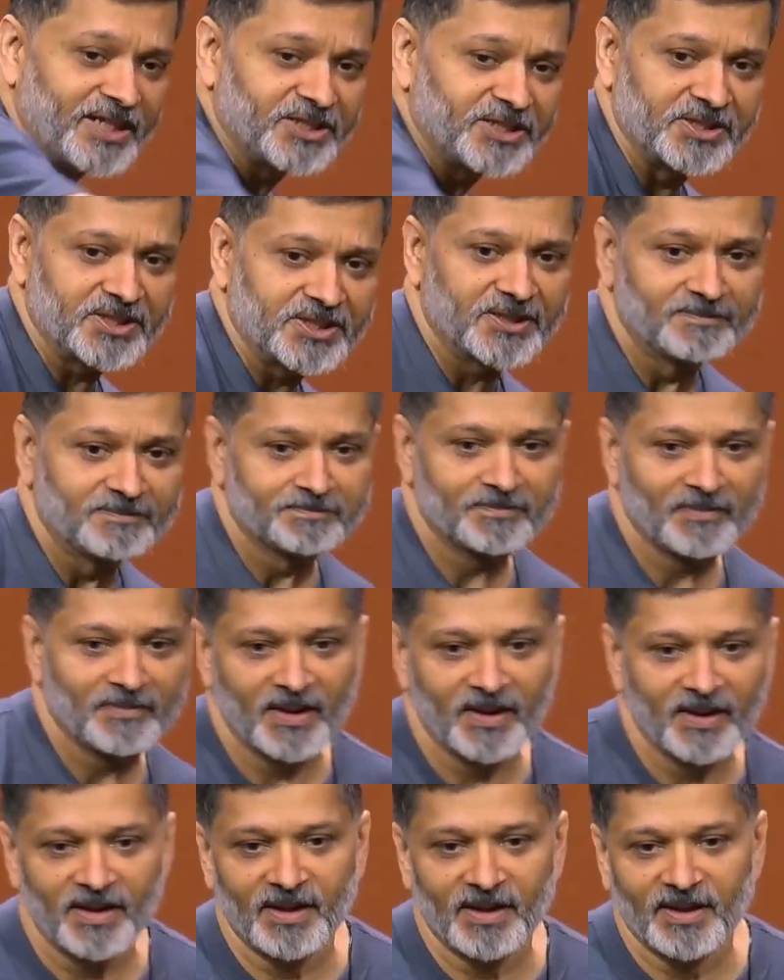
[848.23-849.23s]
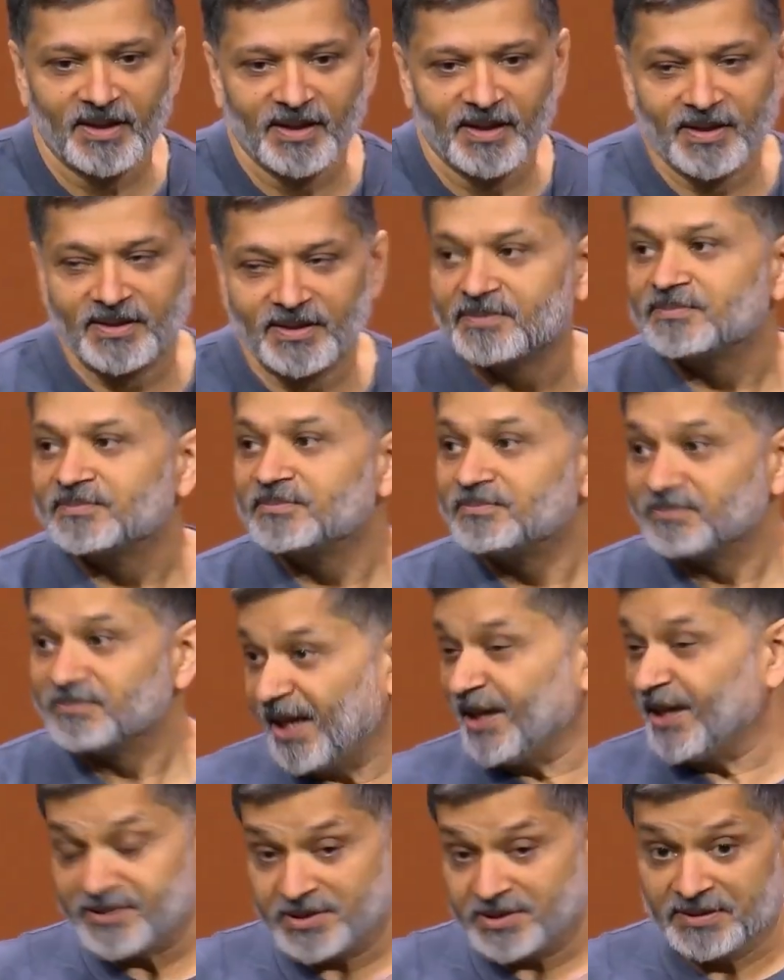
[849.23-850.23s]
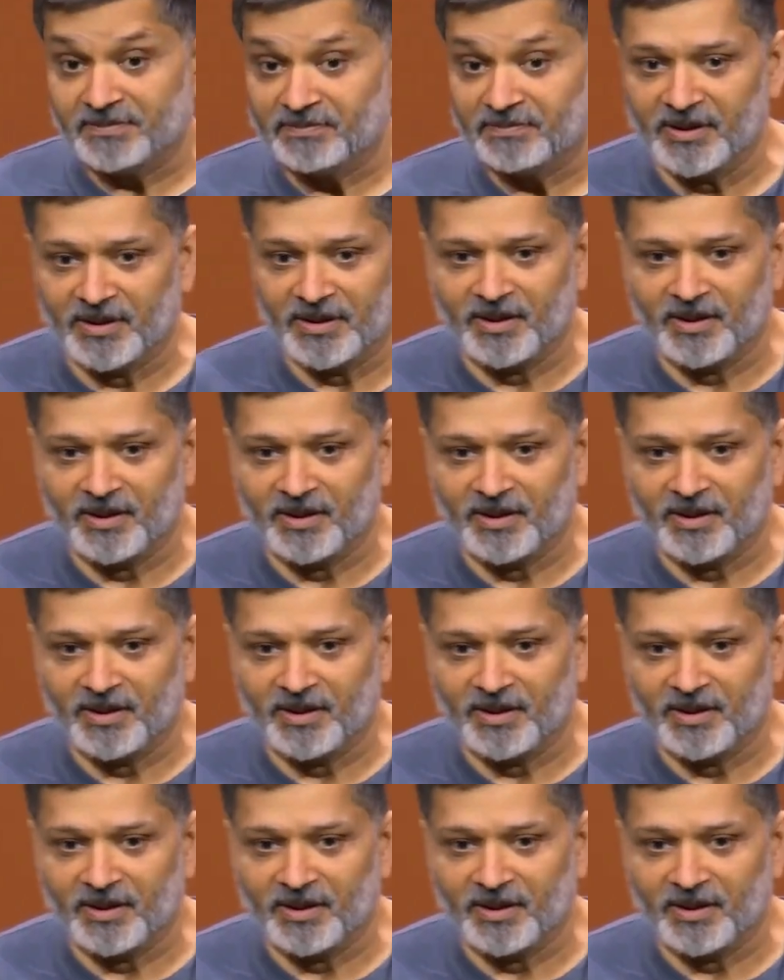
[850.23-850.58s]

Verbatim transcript: an agent. Yes.